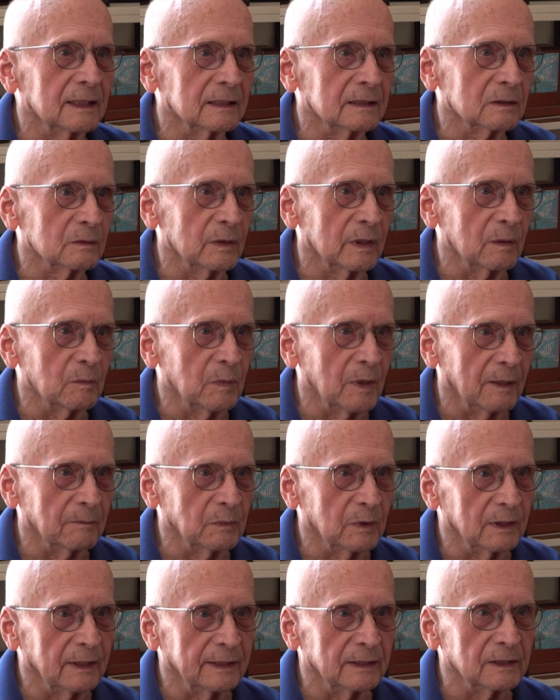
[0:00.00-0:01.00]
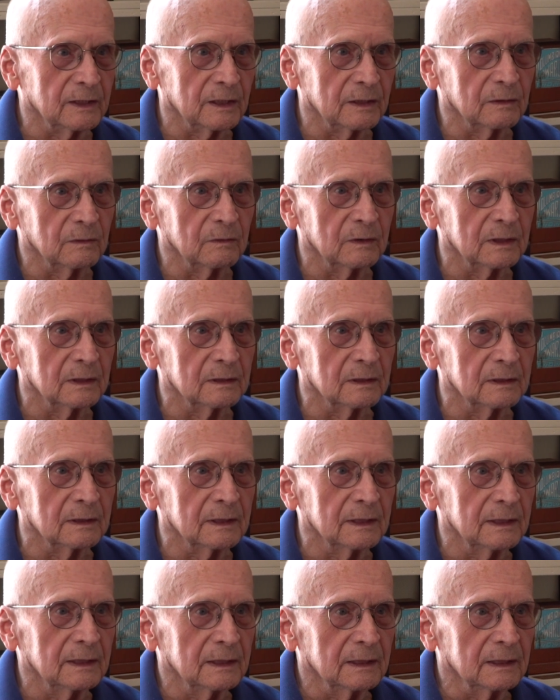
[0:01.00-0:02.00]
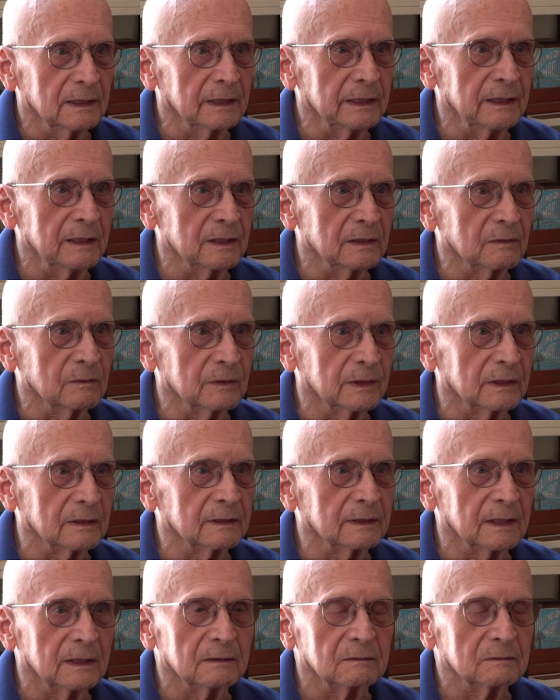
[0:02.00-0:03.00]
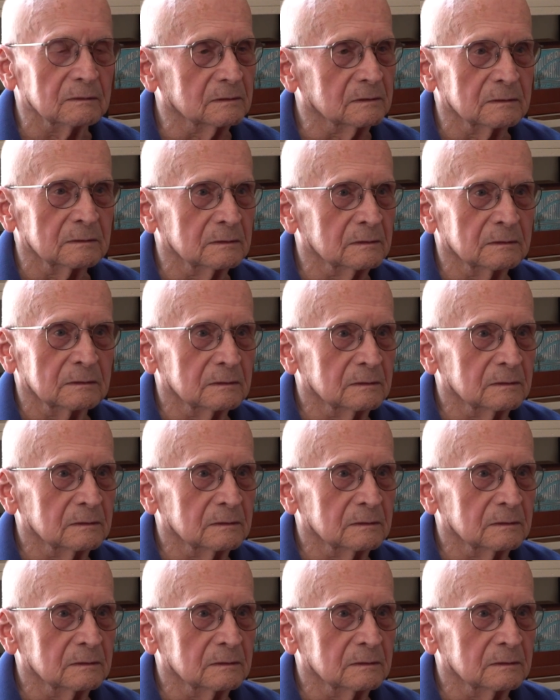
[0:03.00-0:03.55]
That's when the population of the Legion fell down.